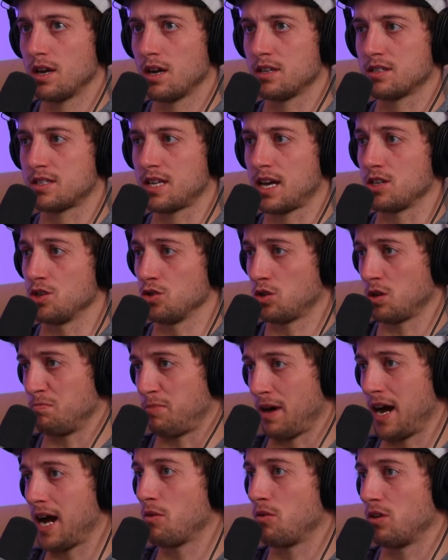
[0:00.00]
is that you
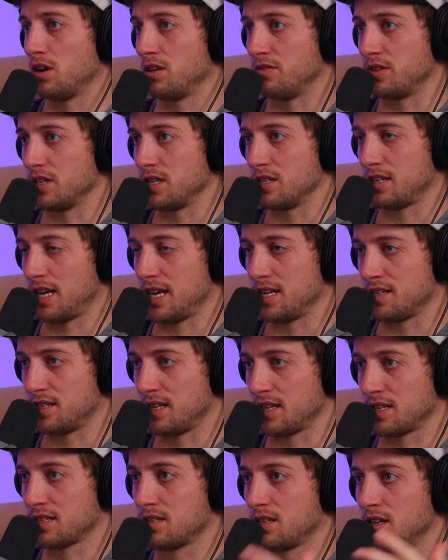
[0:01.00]
could buy one of these
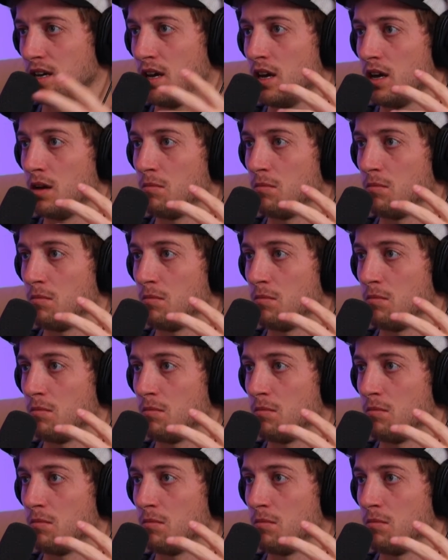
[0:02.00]
ASICs,